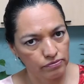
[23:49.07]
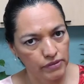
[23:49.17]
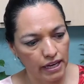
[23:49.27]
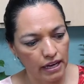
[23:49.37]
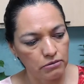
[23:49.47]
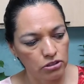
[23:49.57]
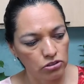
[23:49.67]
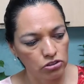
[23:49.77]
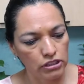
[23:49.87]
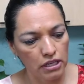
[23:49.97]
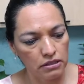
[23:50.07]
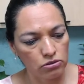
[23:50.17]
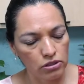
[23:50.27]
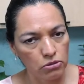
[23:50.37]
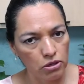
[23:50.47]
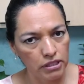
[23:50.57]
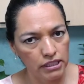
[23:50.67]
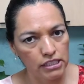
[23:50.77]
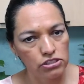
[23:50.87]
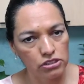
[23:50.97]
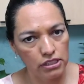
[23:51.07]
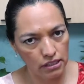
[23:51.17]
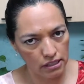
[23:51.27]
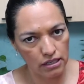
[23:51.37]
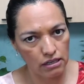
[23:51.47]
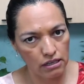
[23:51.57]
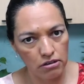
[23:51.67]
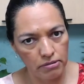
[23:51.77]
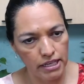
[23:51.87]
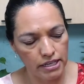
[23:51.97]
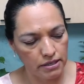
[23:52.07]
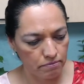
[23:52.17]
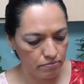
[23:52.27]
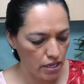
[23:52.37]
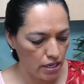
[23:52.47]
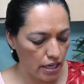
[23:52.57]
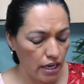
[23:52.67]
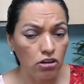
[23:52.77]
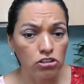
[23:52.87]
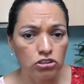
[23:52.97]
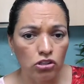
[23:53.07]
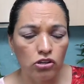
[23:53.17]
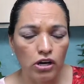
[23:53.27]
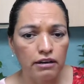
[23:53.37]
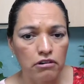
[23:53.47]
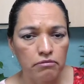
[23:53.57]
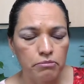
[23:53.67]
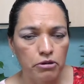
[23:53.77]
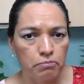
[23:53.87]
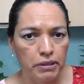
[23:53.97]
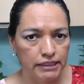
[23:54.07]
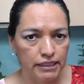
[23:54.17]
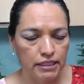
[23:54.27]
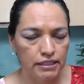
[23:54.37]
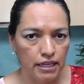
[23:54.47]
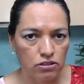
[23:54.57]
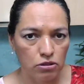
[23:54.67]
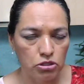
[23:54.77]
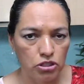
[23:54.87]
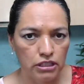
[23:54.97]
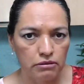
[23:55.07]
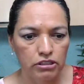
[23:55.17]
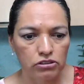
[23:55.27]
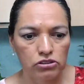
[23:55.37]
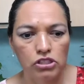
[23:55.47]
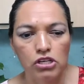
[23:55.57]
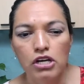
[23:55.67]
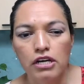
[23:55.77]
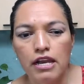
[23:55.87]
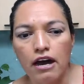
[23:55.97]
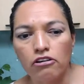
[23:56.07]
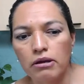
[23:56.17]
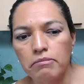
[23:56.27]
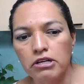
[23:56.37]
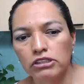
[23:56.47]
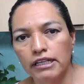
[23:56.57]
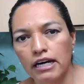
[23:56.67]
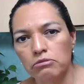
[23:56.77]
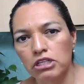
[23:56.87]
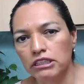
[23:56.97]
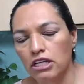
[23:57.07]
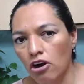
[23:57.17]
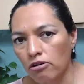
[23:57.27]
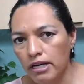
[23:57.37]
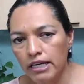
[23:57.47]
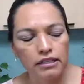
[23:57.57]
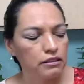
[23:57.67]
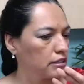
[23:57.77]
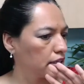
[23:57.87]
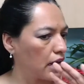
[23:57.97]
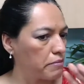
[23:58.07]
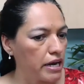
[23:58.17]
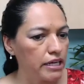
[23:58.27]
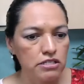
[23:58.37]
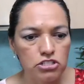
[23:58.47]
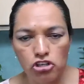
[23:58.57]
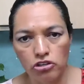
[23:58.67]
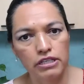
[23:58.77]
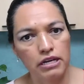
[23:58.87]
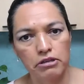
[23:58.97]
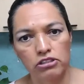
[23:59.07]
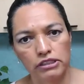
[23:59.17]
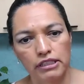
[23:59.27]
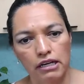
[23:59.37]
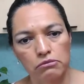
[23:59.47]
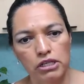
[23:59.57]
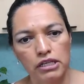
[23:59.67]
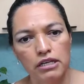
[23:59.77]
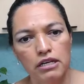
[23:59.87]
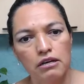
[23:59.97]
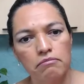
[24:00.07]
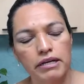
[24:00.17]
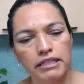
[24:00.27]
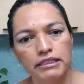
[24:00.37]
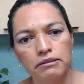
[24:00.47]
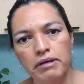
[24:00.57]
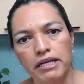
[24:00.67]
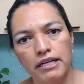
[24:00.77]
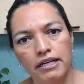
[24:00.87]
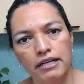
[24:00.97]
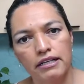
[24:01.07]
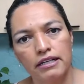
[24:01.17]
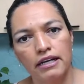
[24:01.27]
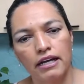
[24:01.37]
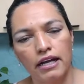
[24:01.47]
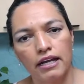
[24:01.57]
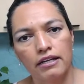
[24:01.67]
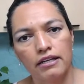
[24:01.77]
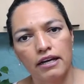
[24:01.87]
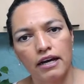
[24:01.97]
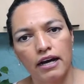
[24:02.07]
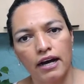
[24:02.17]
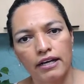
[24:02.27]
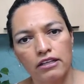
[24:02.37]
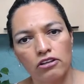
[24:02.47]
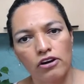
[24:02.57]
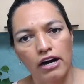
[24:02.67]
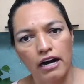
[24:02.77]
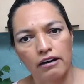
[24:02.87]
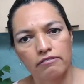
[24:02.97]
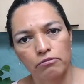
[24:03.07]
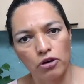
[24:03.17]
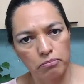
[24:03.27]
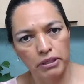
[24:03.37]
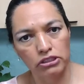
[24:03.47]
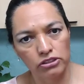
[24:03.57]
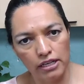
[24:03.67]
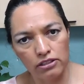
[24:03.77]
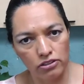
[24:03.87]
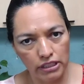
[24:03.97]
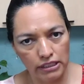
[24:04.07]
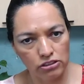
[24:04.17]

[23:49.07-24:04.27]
Yeah, I'm going to start doing more meditations, and it will be there. And also, I will be more present in that community, because now the Amigos in Harmony is lovely. Come on, join Amigos in Harmony. But it's big, and I don't have more personal contact.